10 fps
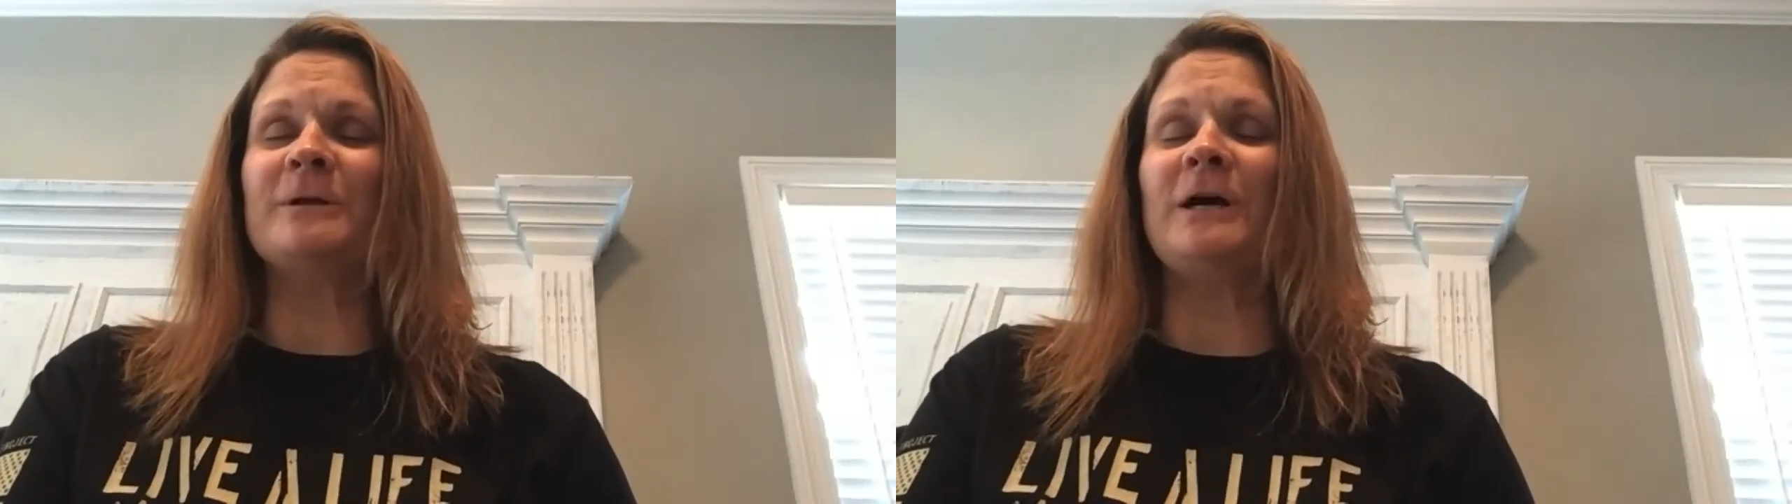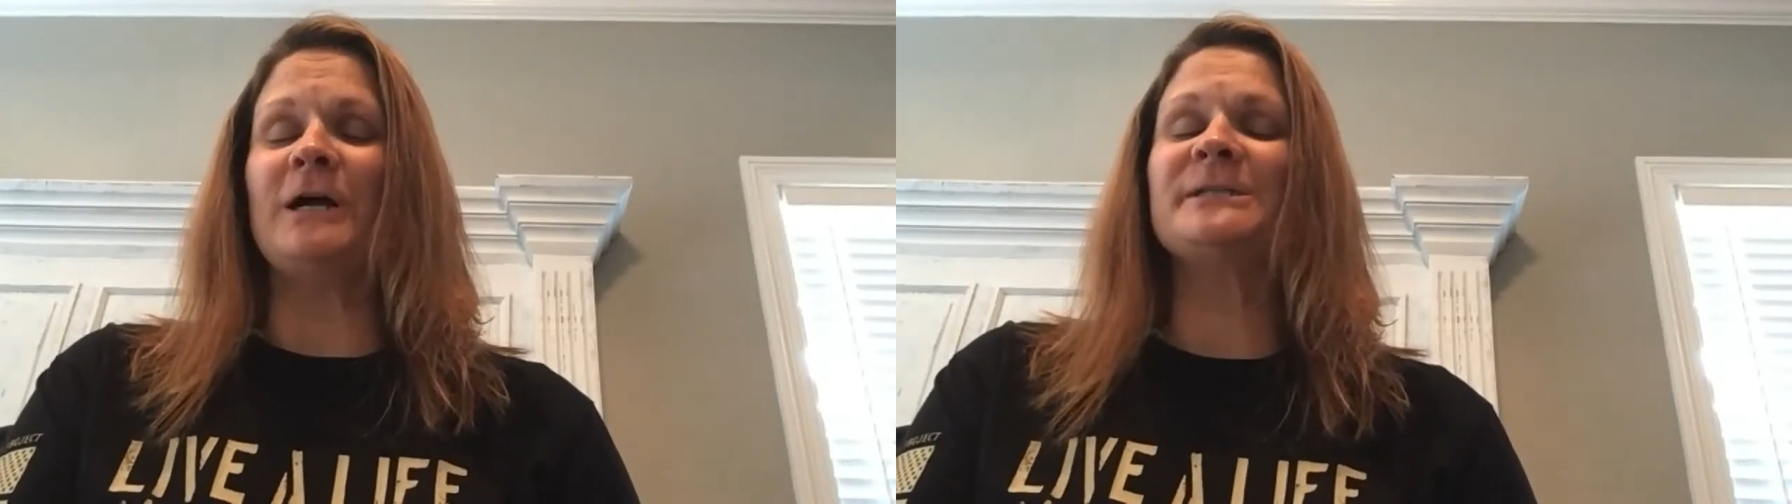
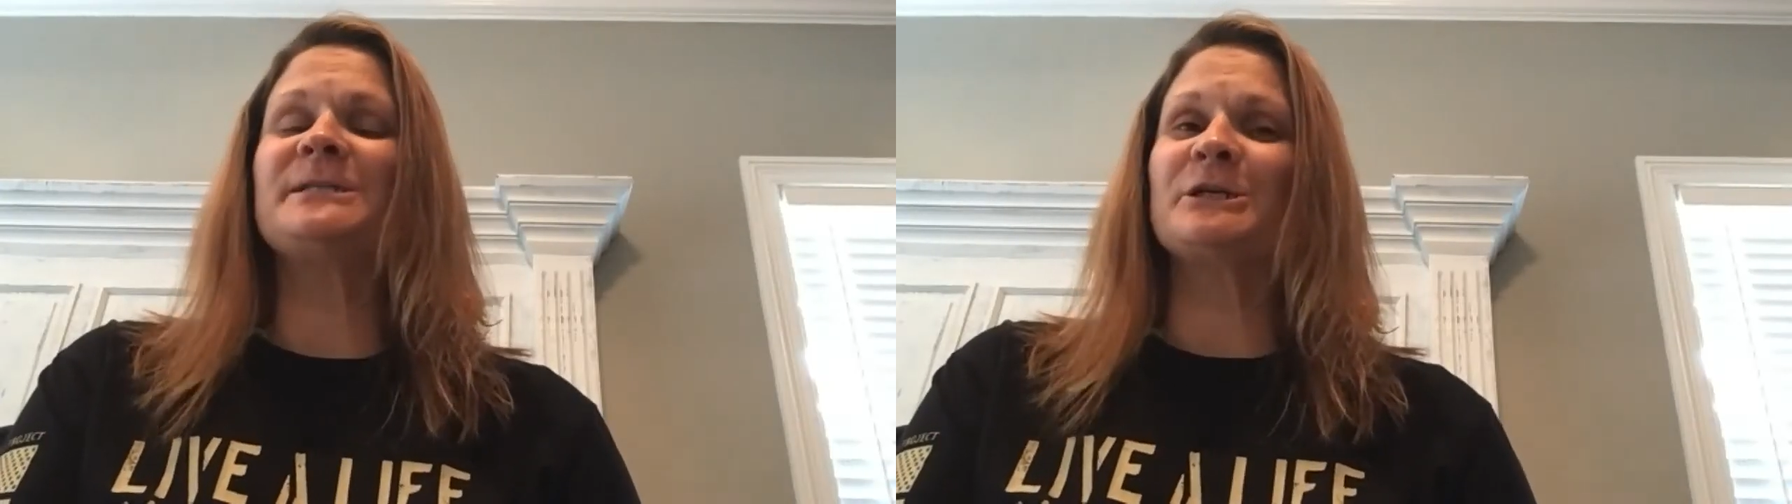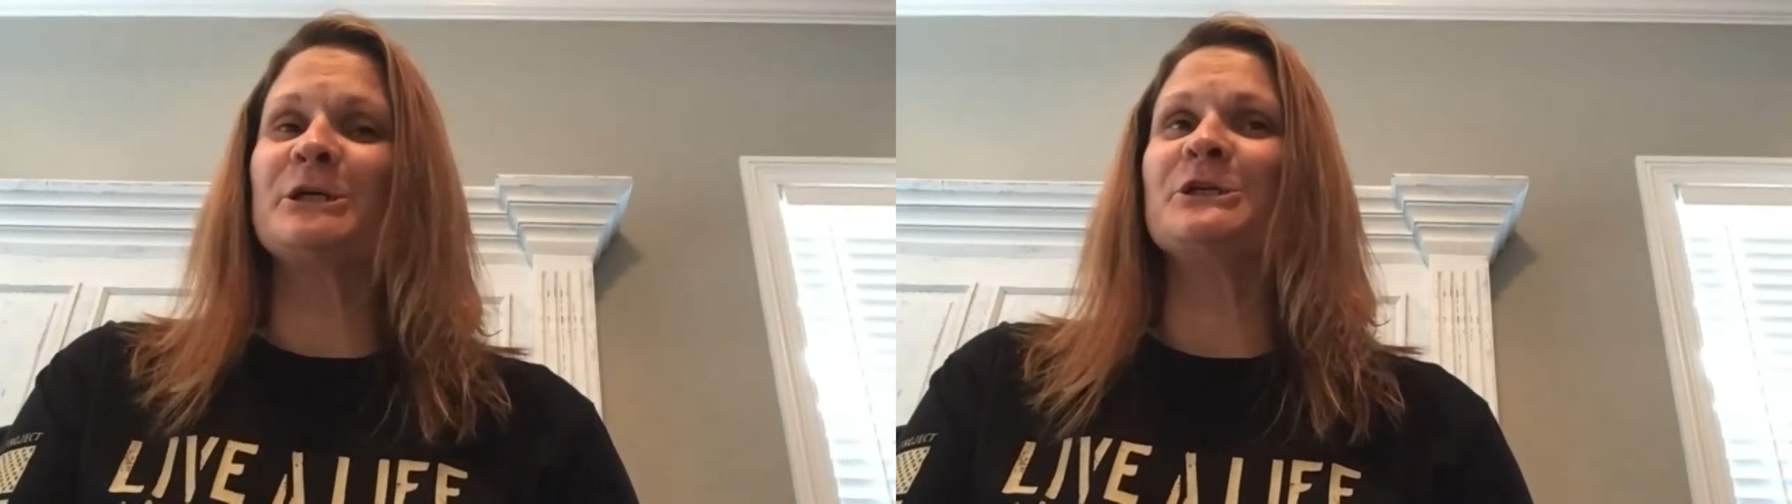honest
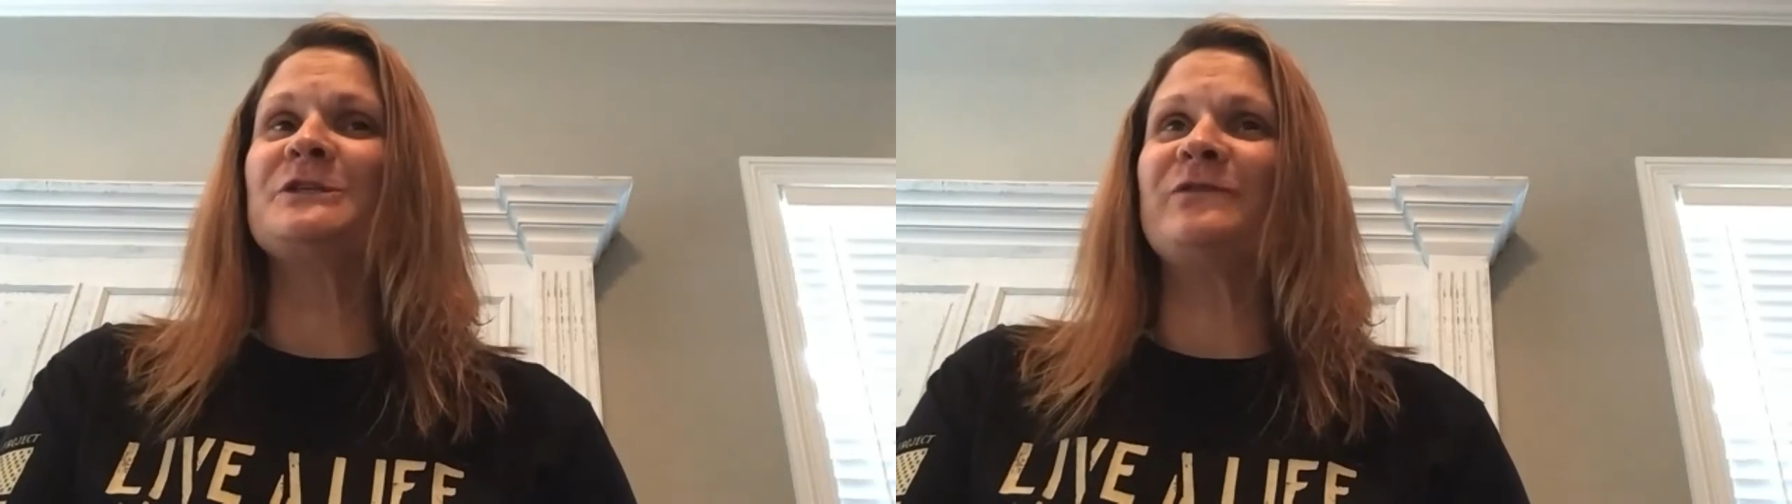to goodness